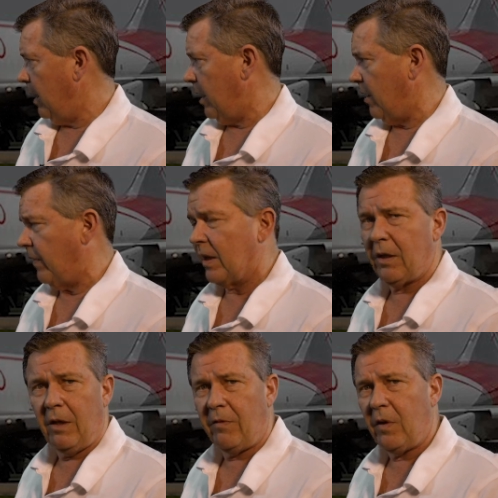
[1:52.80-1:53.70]
and i
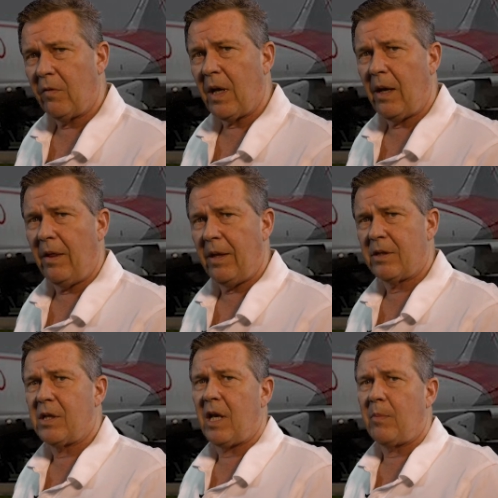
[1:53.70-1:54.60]
figured if you've gone
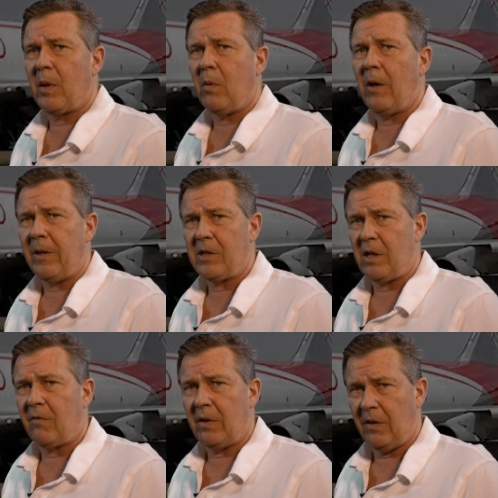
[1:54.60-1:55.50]
this deep and want this
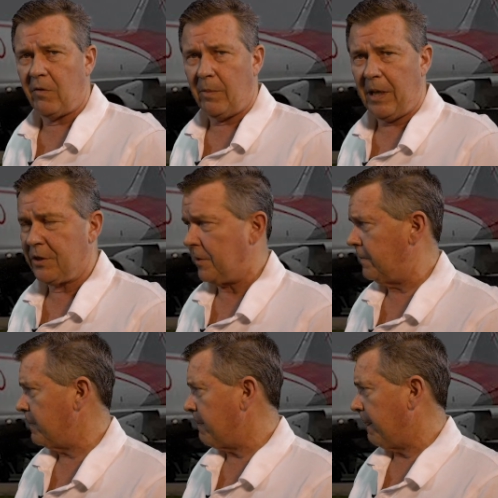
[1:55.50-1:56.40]

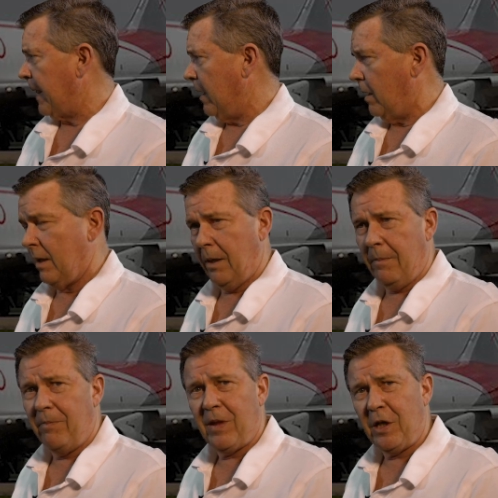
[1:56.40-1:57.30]
information
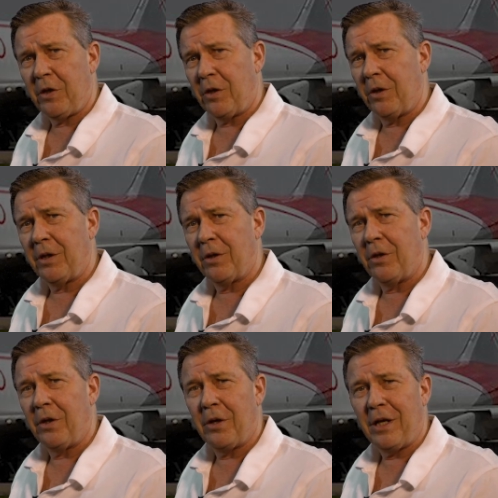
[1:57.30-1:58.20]
um, that you're you're
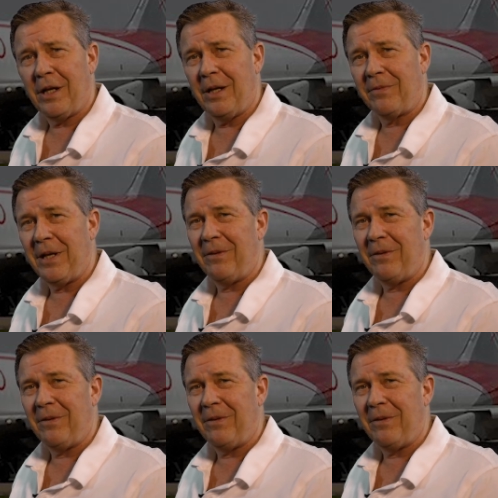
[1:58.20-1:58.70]
nerdy enough to